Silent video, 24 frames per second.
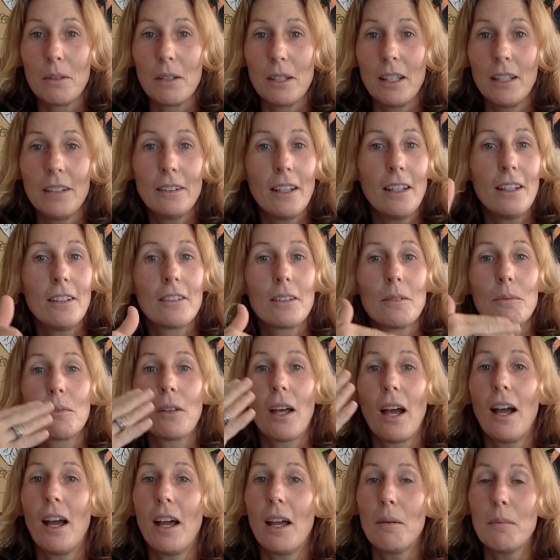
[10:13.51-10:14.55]
It takes them
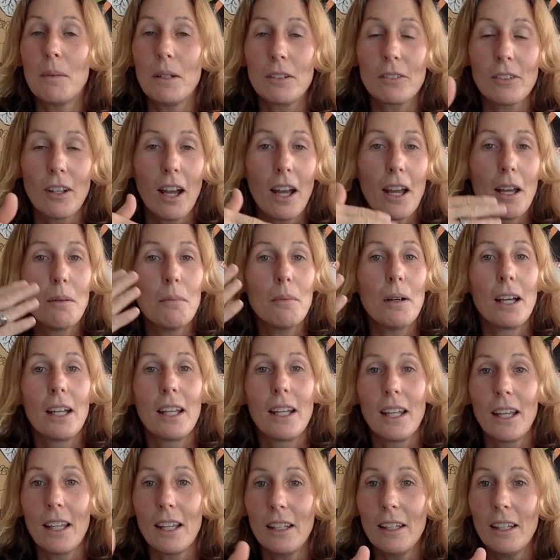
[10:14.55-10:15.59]
time and time
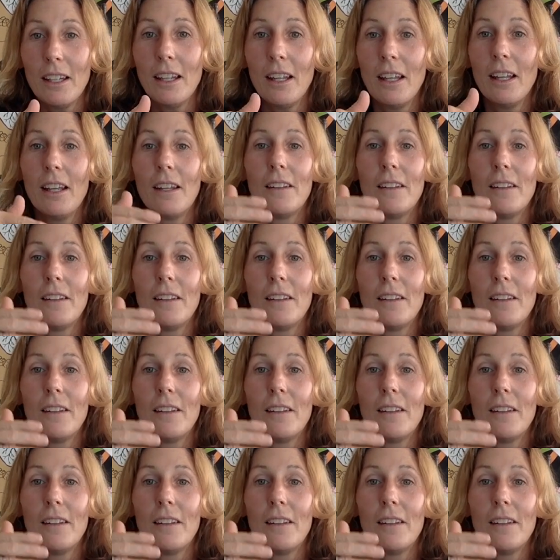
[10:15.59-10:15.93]
again.